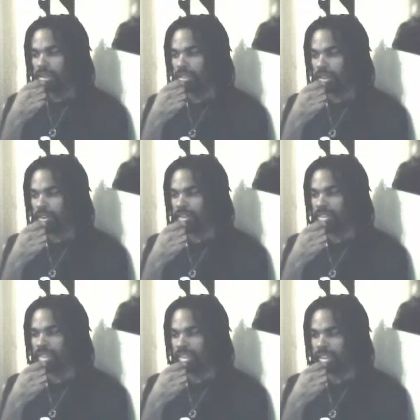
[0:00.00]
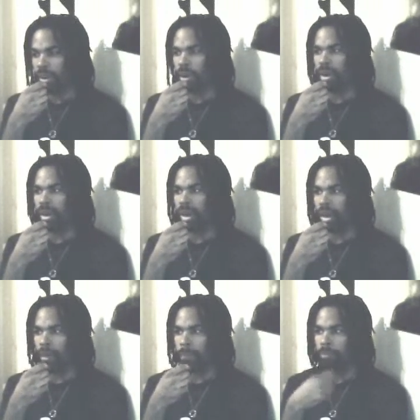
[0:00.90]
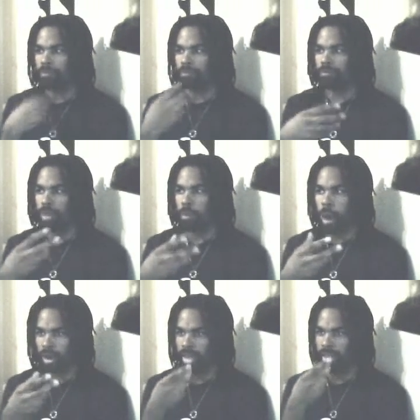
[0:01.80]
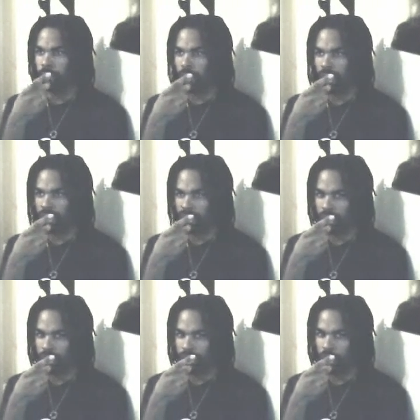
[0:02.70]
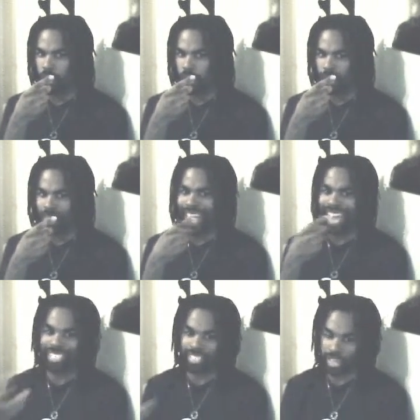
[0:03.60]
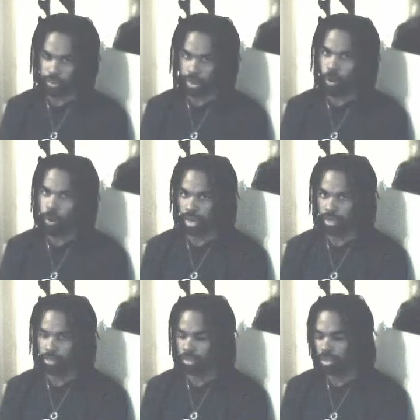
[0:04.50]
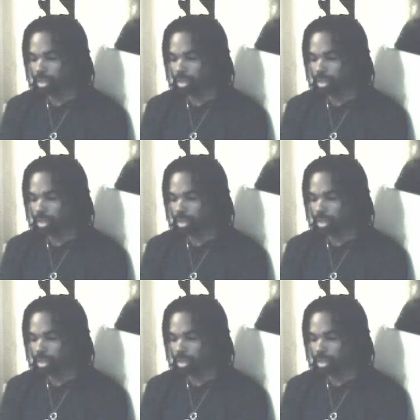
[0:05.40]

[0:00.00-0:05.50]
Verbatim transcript: The thing that they were um, marketing was what they call legacy recordings.